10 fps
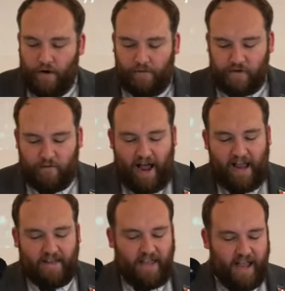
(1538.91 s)
of
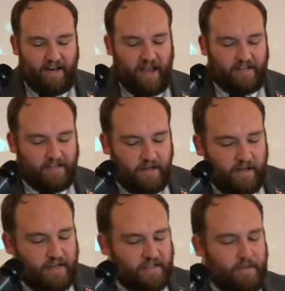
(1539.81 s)
Uriah the Hittite
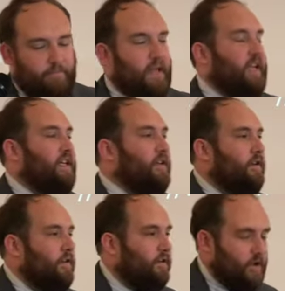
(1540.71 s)
to be
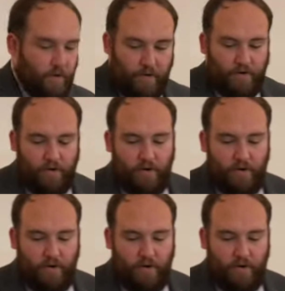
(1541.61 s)
your